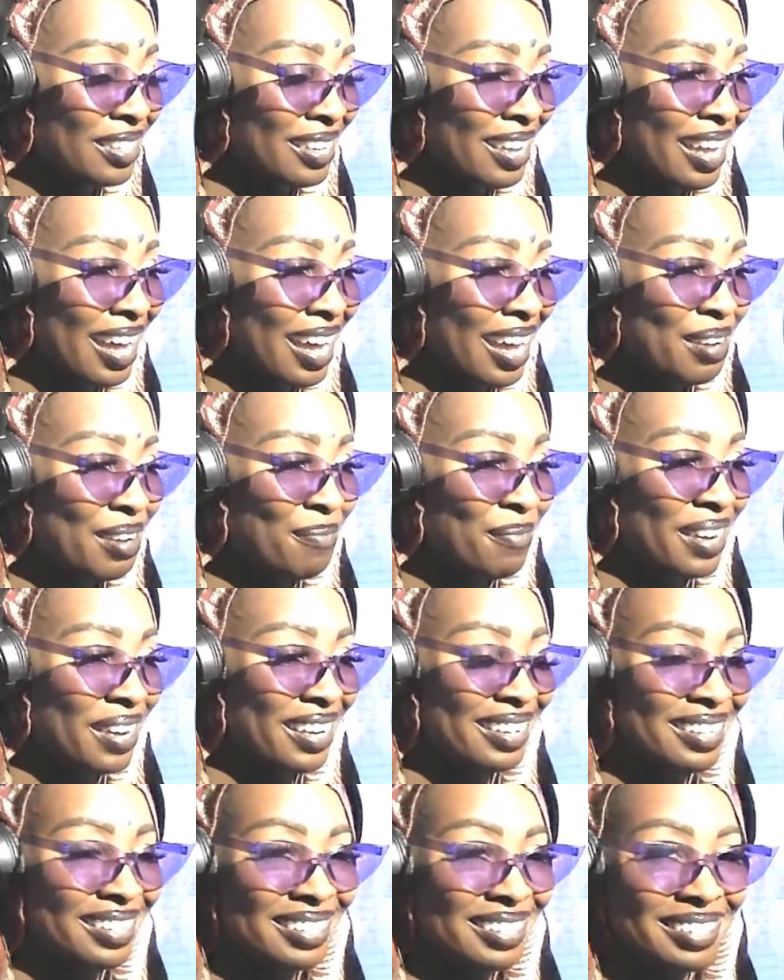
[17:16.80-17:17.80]
I'm
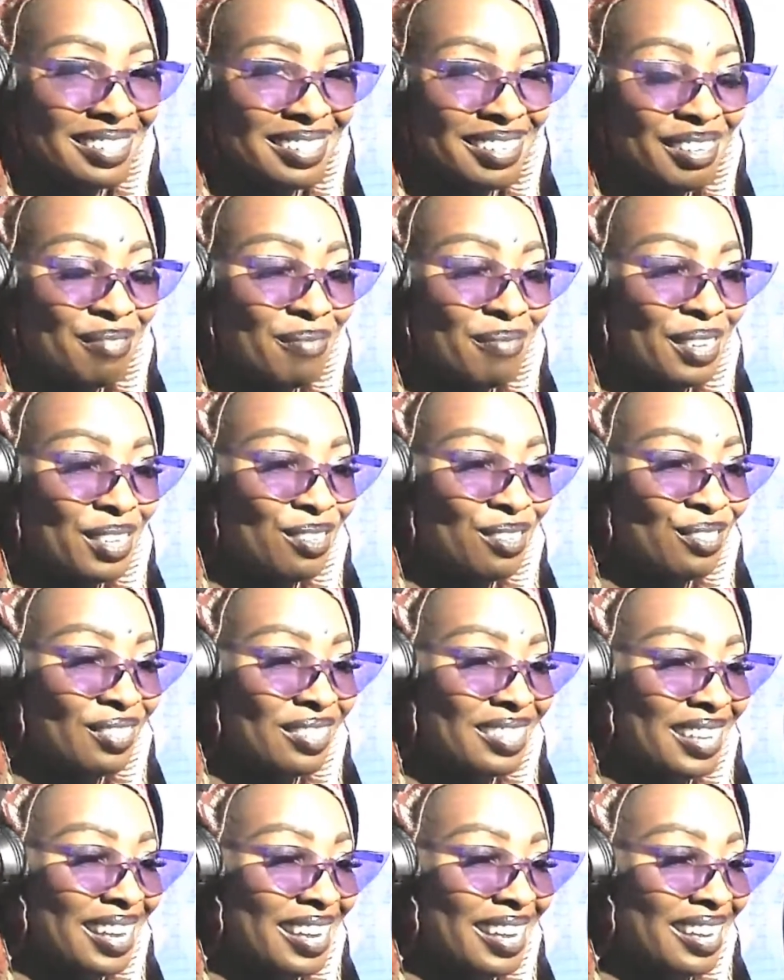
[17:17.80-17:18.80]
iiiYansaje
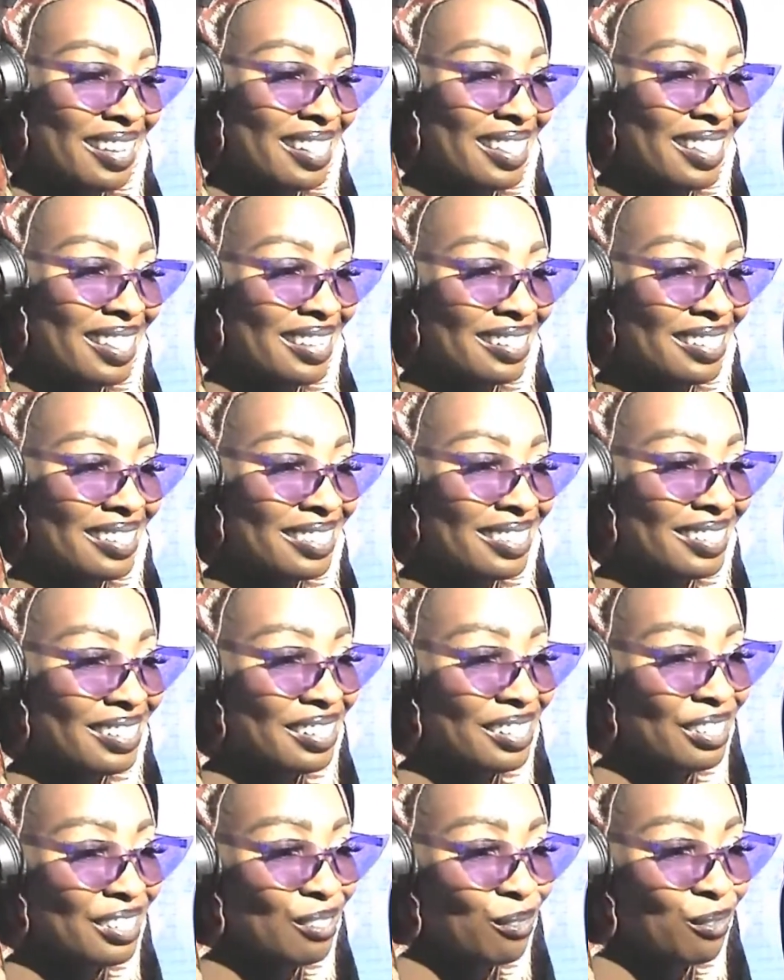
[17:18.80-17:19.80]
Muse, and this
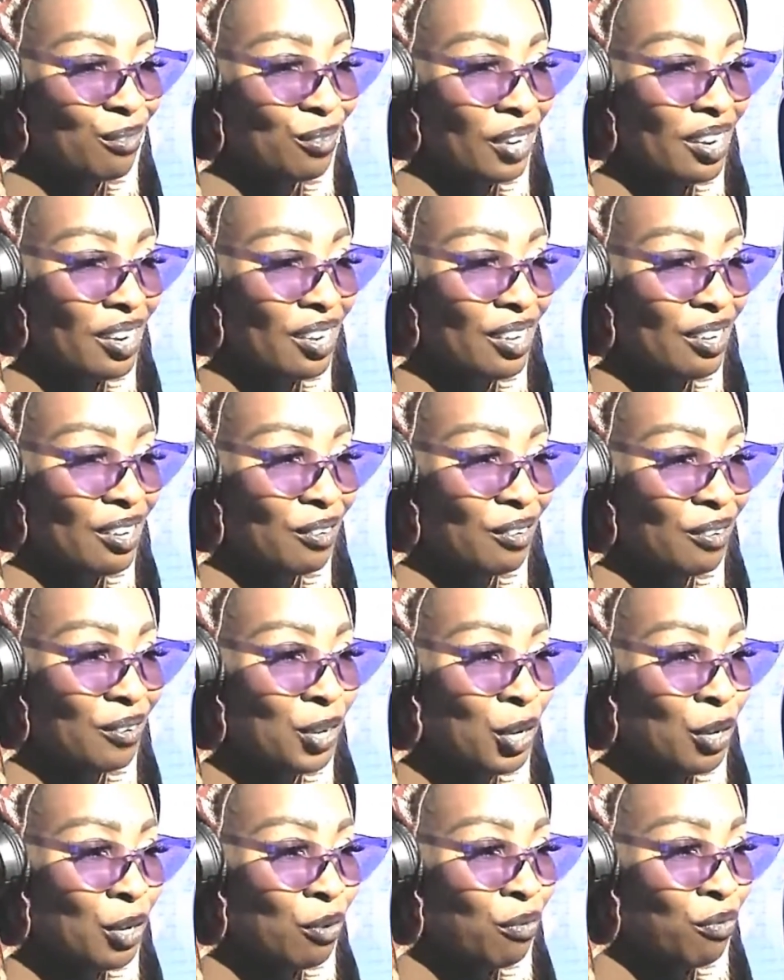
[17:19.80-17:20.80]
is radio
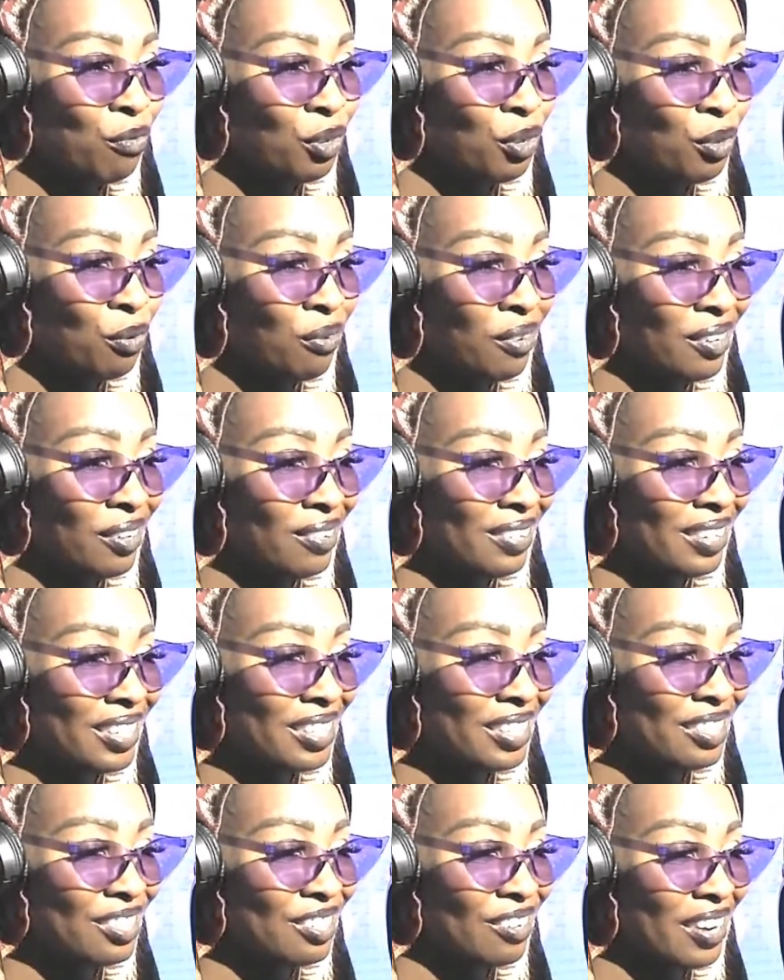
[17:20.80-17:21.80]
for the road
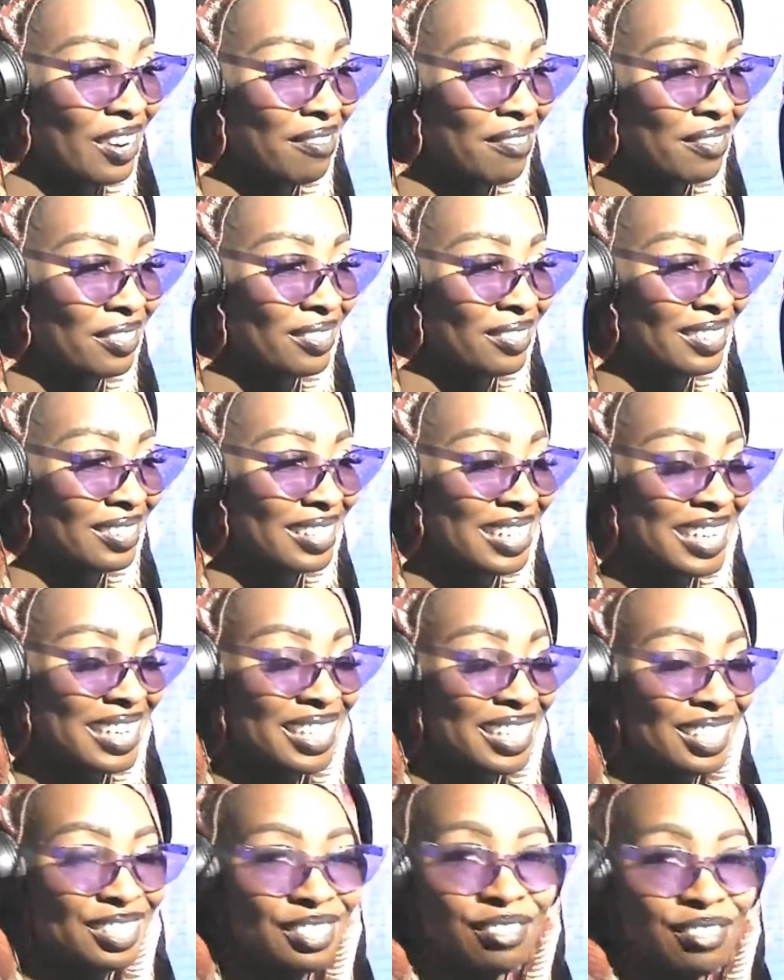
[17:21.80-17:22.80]
less traveled,
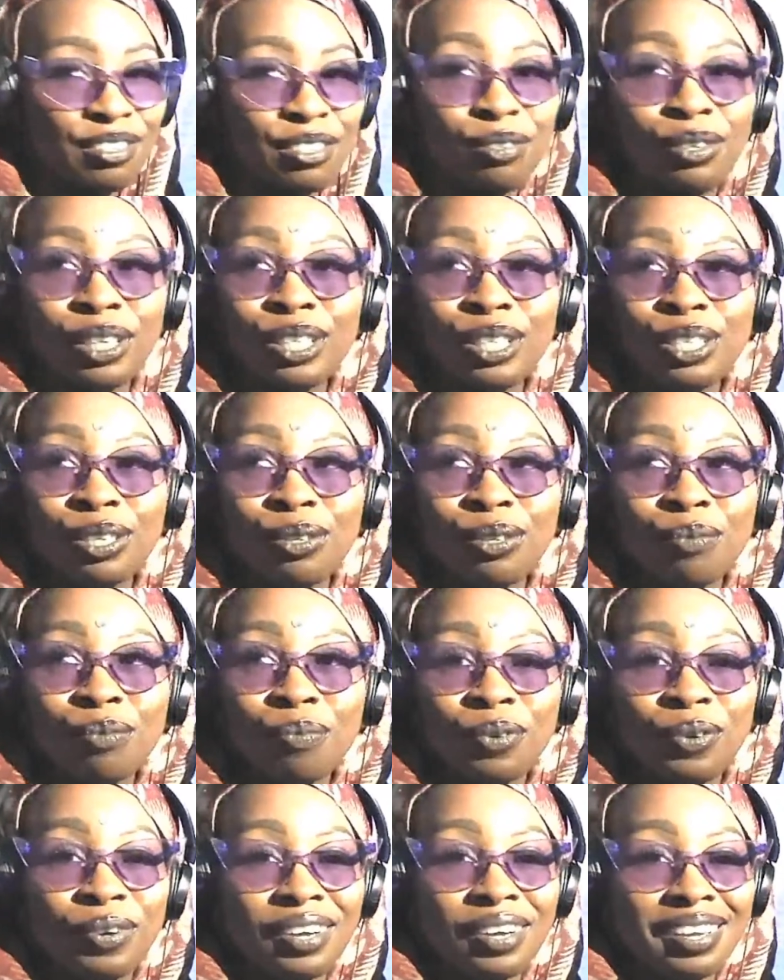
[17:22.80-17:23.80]

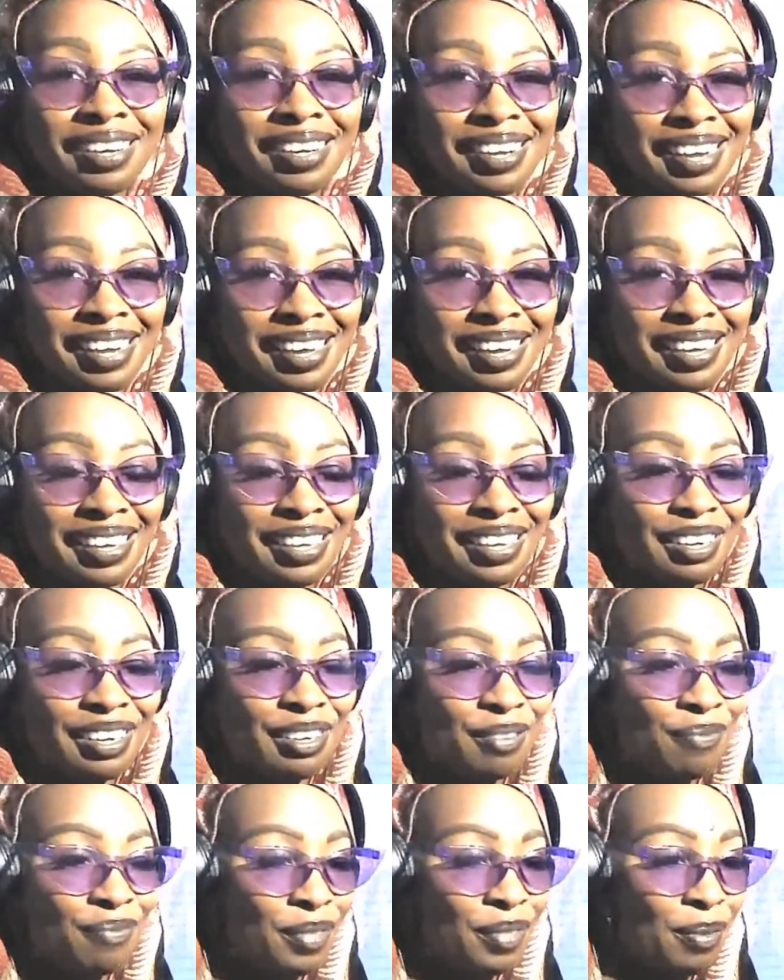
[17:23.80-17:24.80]
222.9.
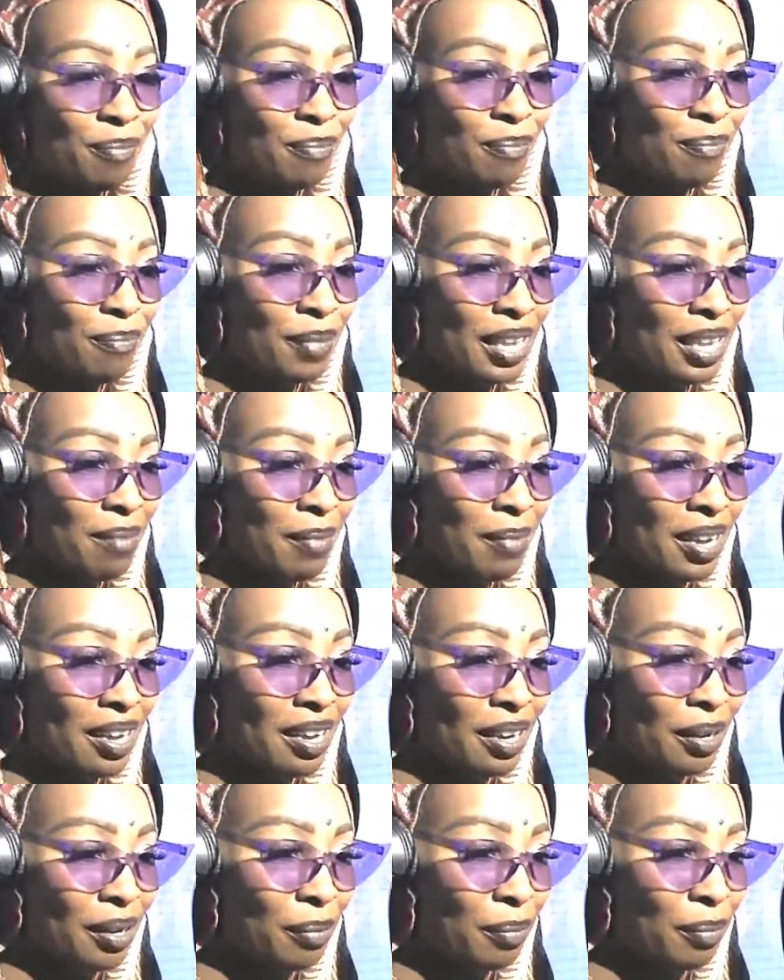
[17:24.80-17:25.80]
Beam
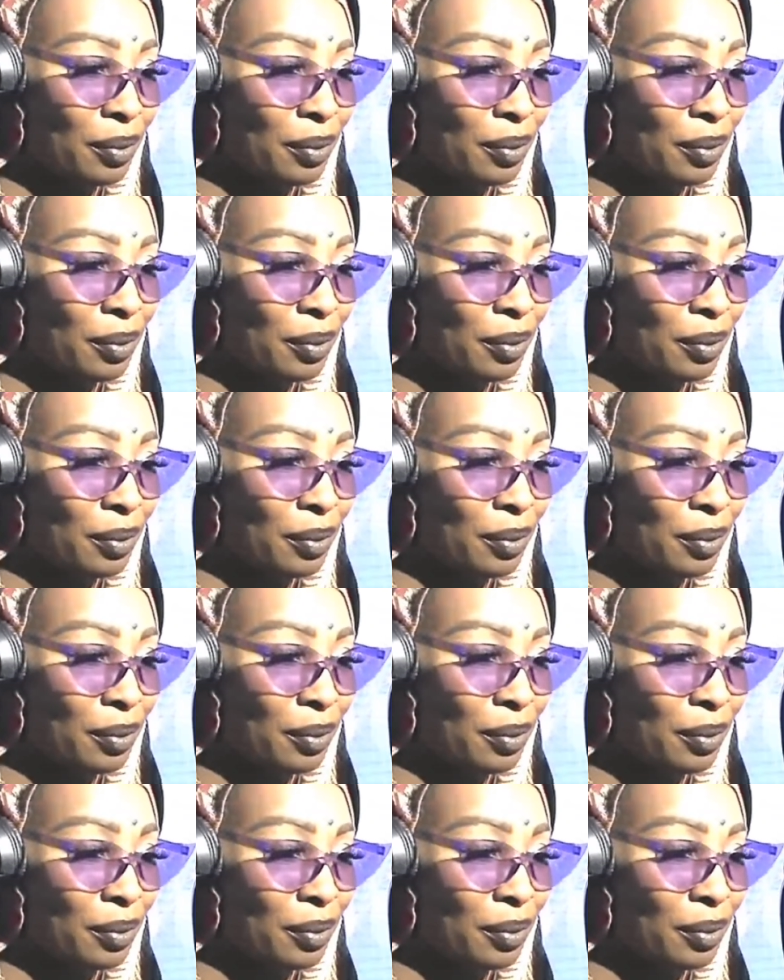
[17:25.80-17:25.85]
up.